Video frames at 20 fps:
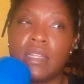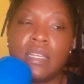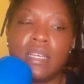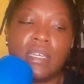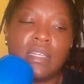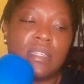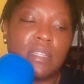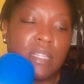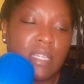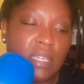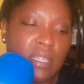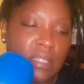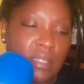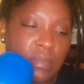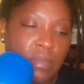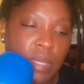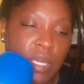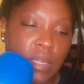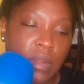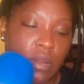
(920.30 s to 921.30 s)

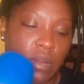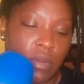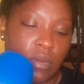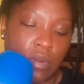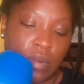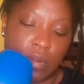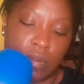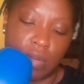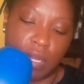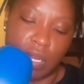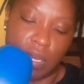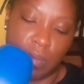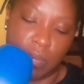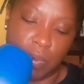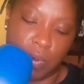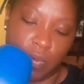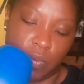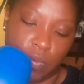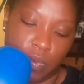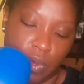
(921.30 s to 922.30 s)
These men are ordering
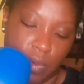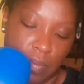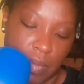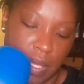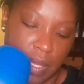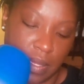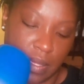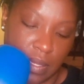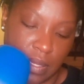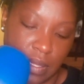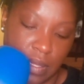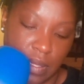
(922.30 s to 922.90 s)
up a woman